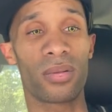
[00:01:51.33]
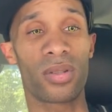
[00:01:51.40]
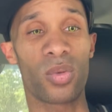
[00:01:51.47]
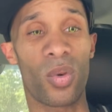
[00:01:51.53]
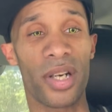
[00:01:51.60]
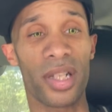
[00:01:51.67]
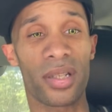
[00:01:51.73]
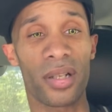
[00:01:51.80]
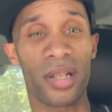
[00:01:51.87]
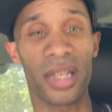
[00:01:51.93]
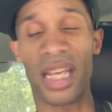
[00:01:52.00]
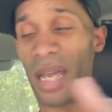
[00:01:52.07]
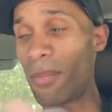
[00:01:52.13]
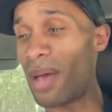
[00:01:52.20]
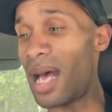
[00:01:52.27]
20,
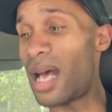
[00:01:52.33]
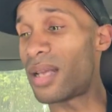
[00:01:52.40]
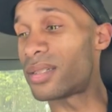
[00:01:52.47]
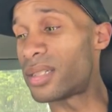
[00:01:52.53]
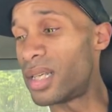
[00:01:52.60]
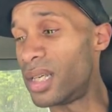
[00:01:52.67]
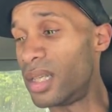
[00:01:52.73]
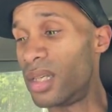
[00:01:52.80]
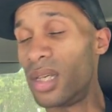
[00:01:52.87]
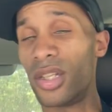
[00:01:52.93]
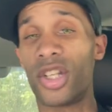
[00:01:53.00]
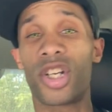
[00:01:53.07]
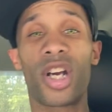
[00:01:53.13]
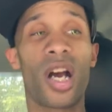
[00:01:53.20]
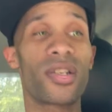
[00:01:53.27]
30K miles,
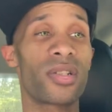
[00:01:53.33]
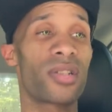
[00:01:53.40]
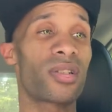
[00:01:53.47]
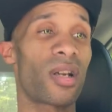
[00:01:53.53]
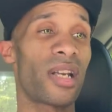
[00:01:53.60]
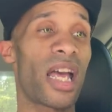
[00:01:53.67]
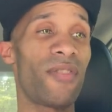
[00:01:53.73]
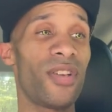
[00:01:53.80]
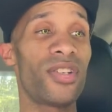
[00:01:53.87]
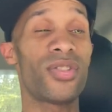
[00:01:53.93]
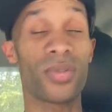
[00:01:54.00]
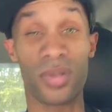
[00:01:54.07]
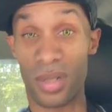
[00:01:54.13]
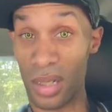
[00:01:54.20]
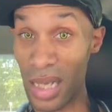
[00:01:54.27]
your car's gonna start to have
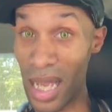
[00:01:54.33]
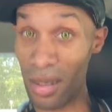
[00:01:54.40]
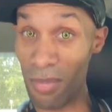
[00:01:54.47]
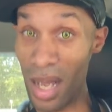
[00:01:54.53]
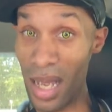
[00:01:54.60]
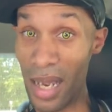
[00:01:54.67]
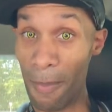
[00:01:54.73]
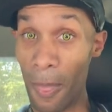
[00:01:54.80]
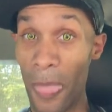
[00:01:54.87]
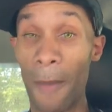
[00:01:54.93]
issues with the back of it.